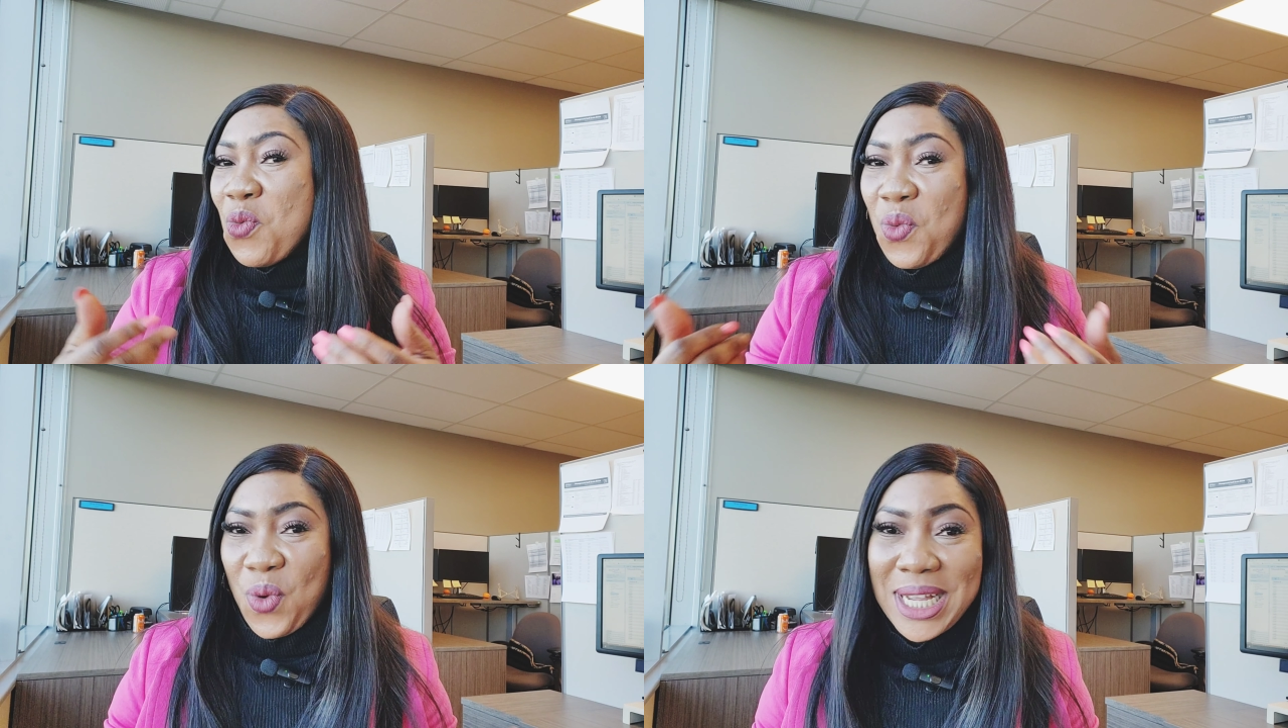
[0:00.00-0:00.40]

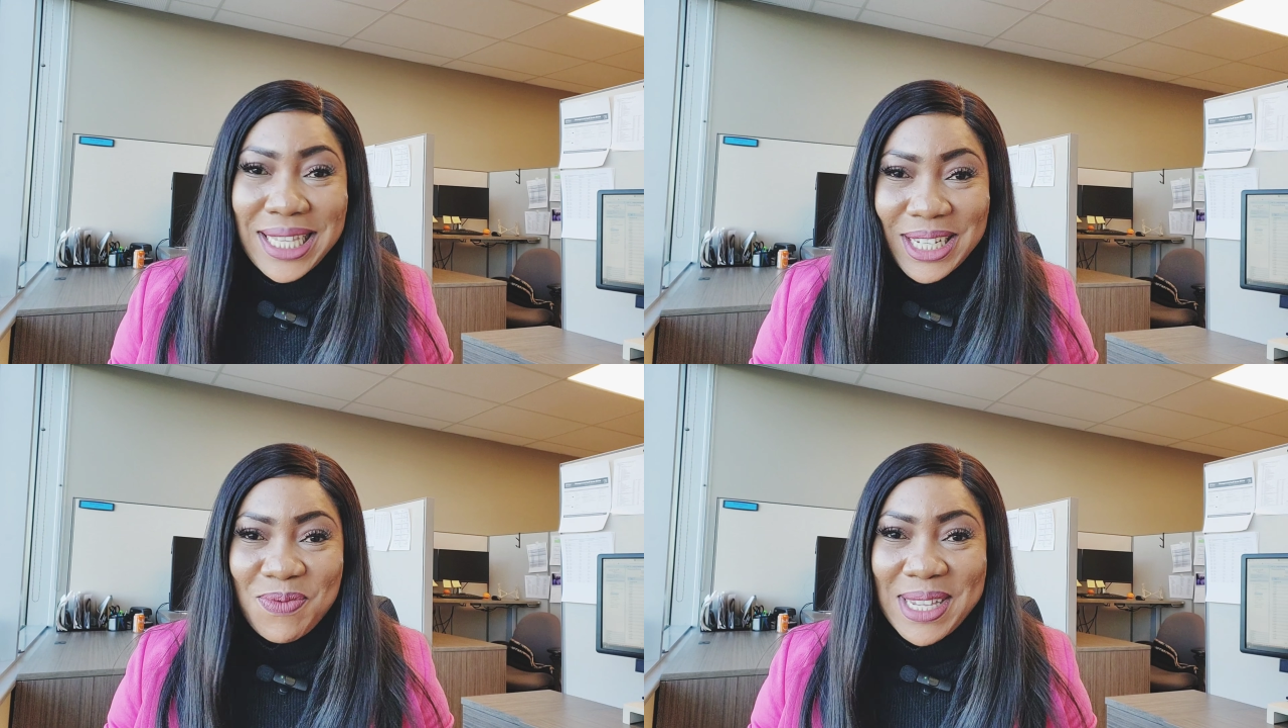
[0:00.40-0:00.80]
what
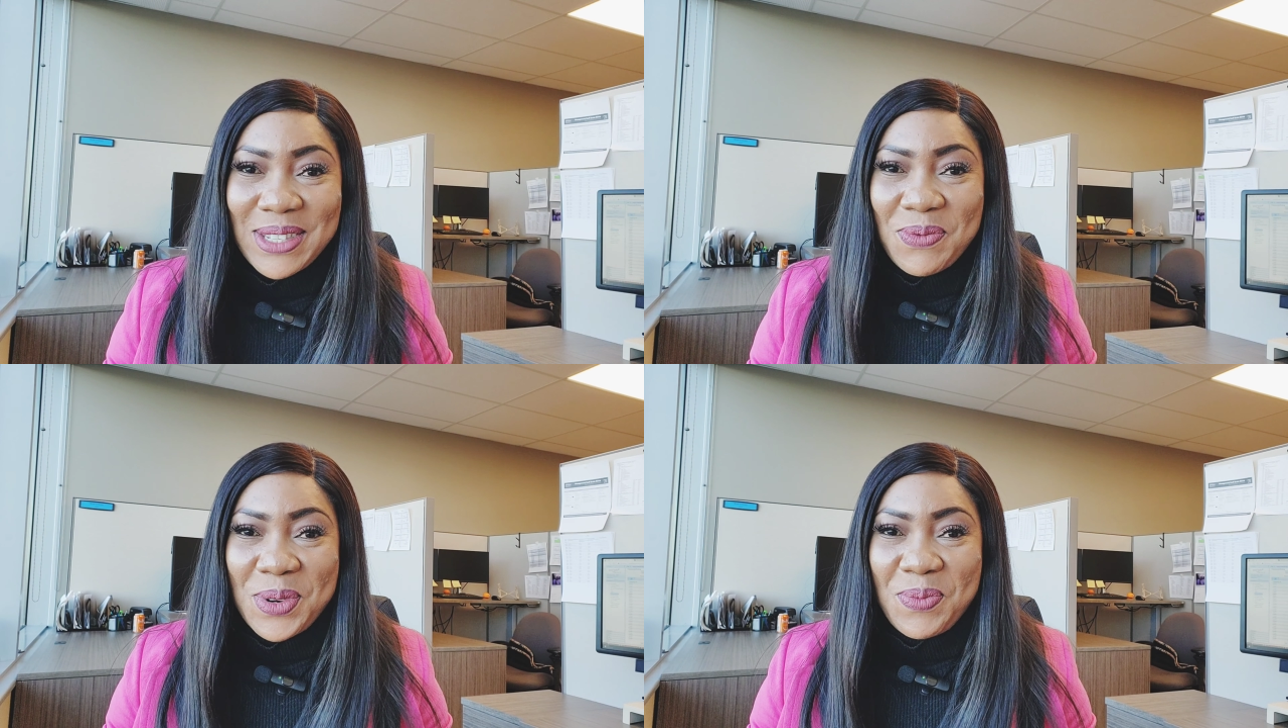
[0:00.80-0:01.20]
documents
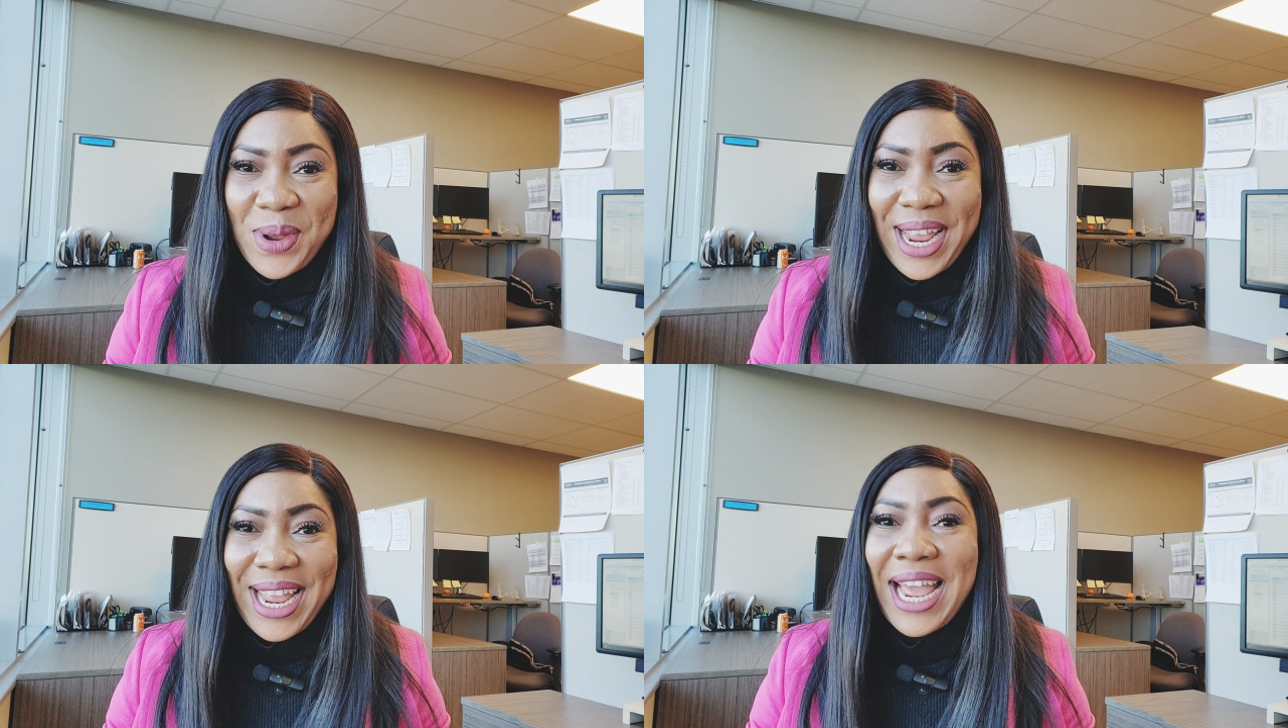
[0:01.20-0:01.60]
to
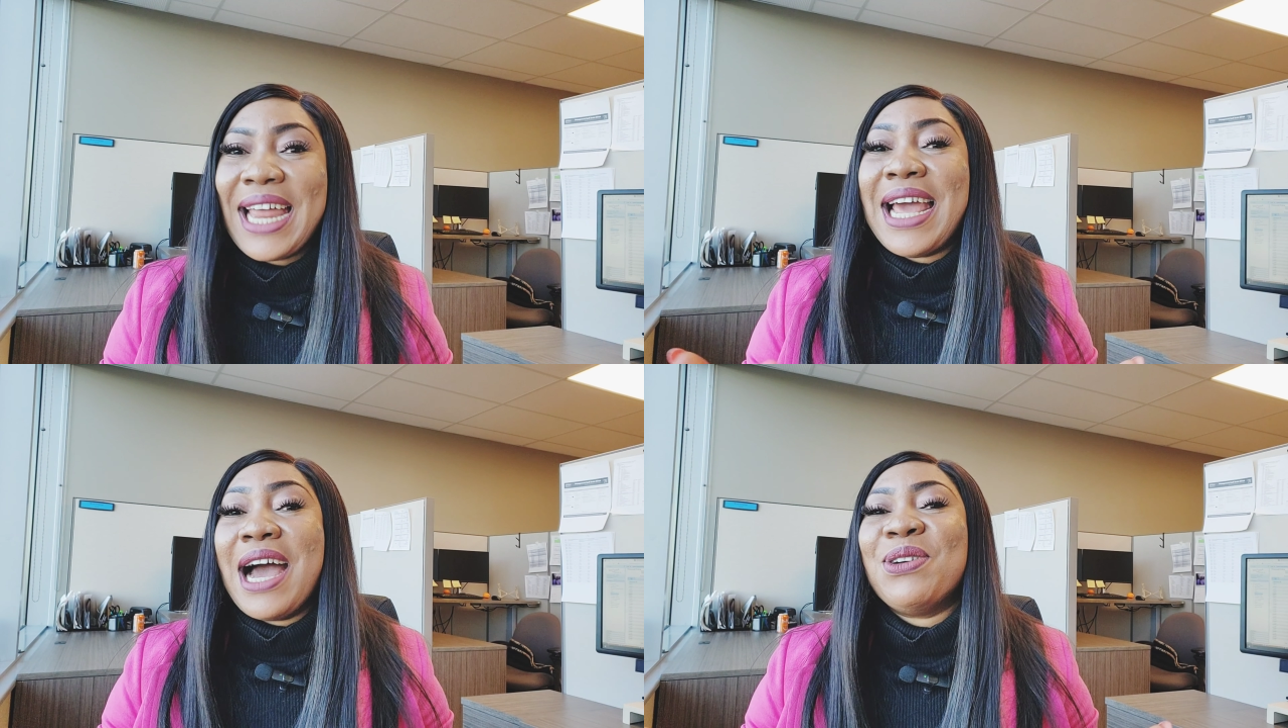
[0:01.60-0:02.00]
prepare
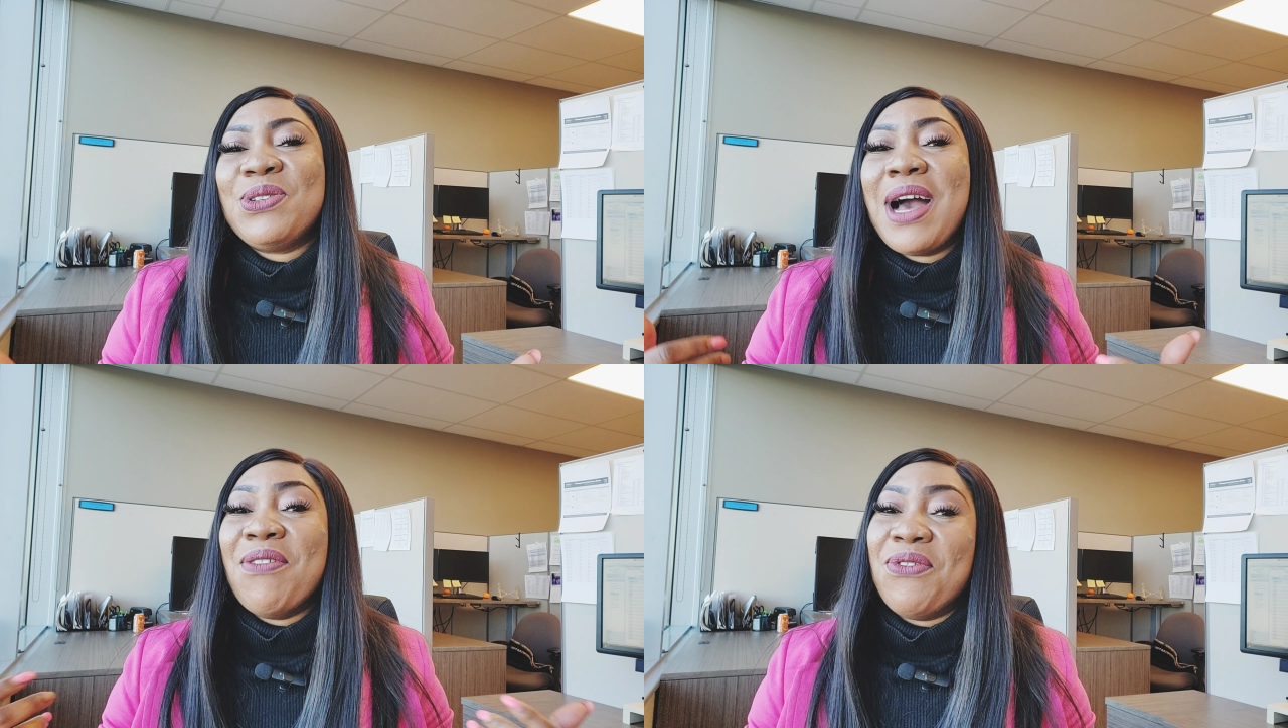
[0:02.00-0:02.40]
and how
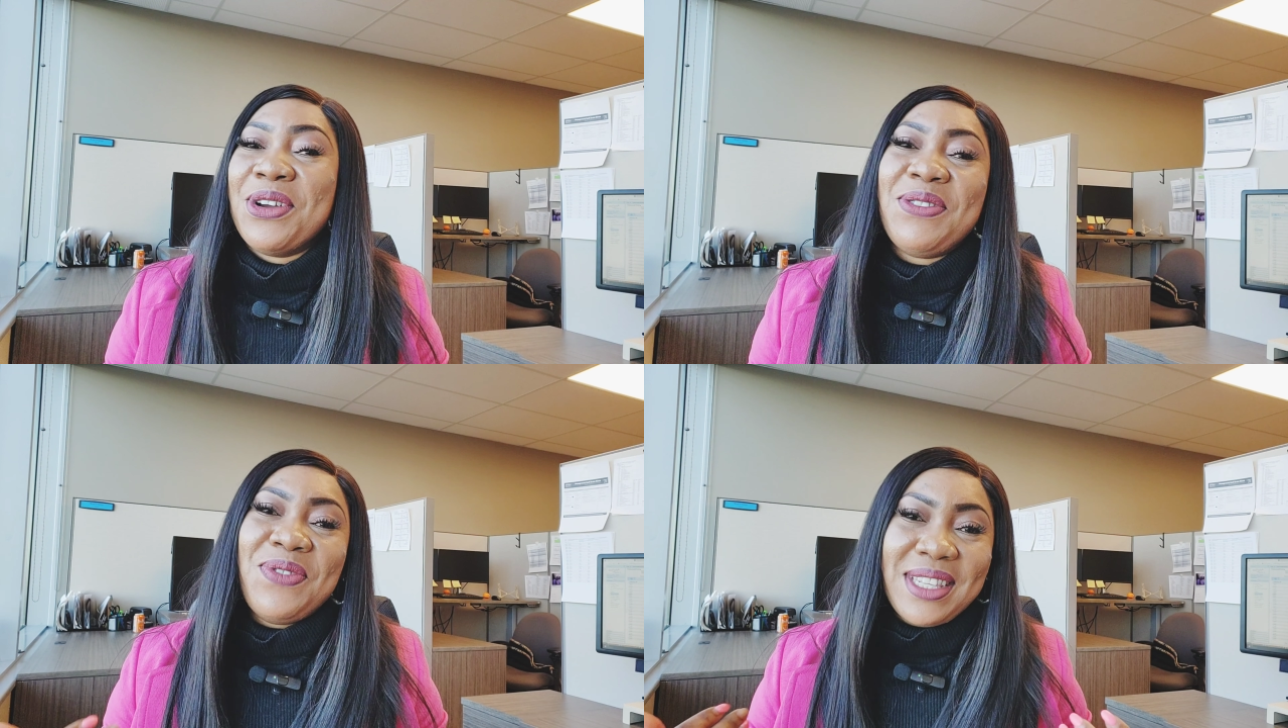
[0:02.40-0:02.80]
to
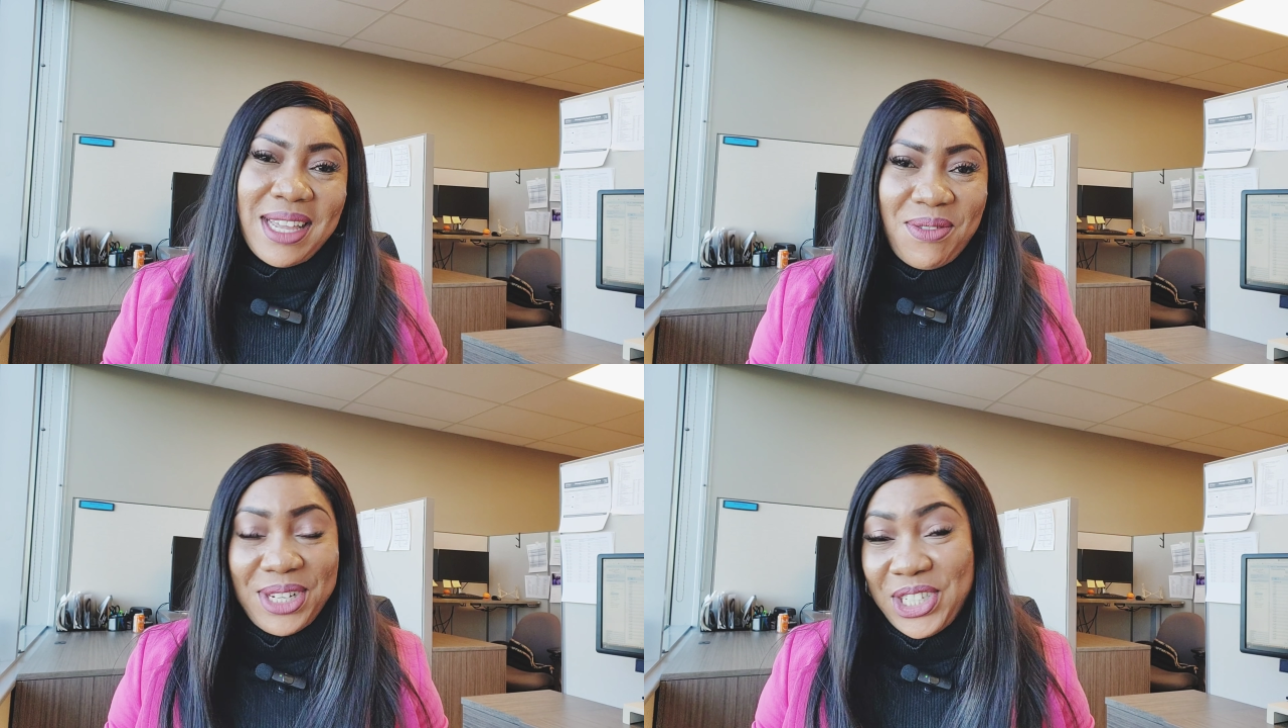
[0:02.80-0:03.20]
avoid
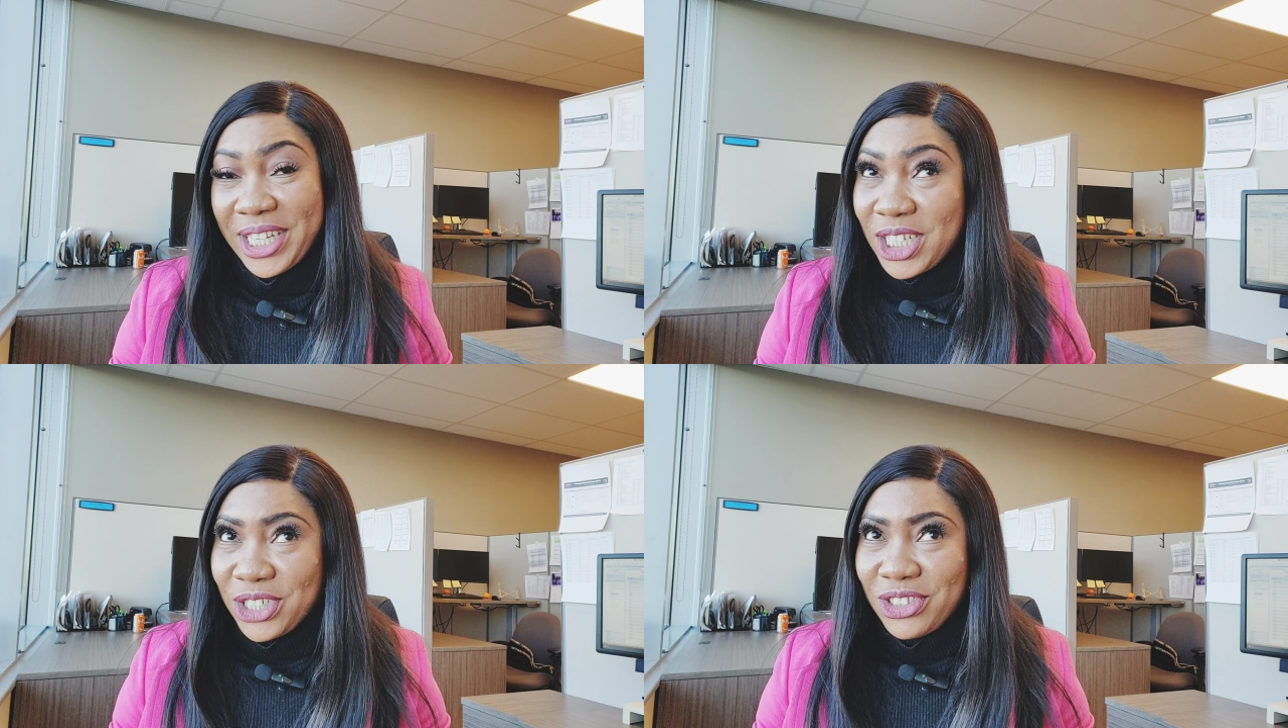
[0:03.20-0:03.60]
visa
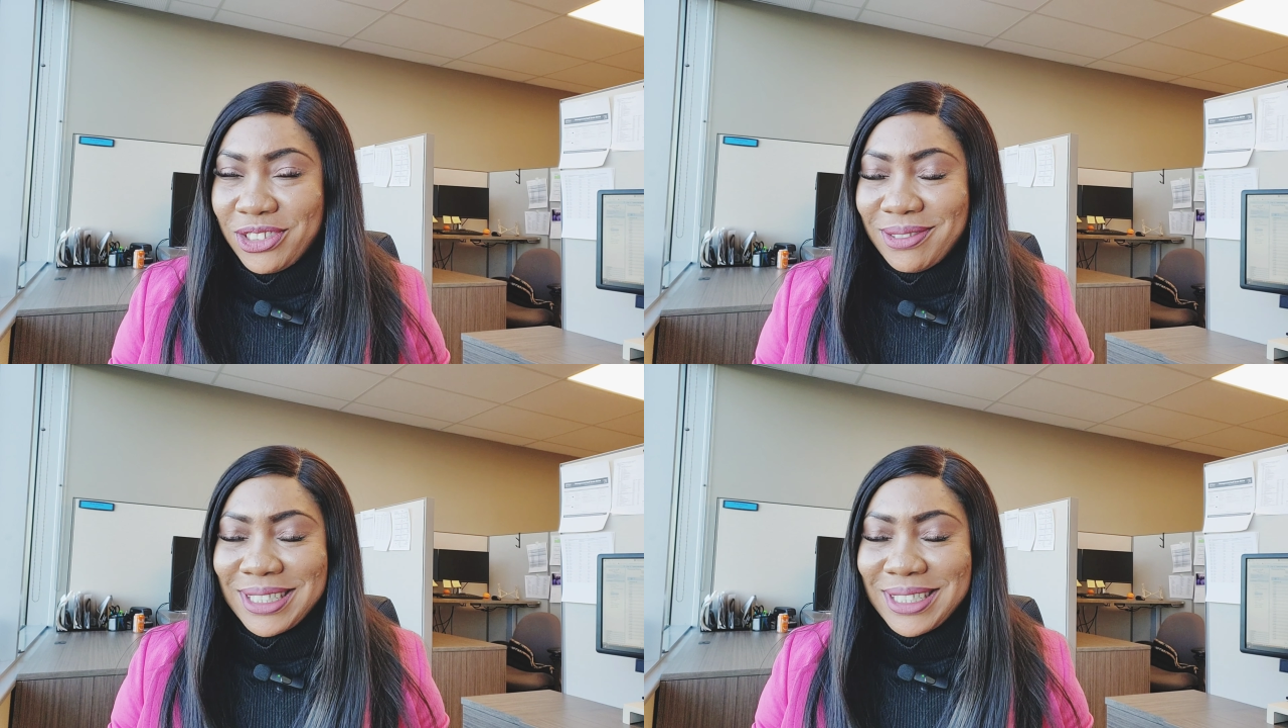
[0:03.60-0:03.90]
rejection?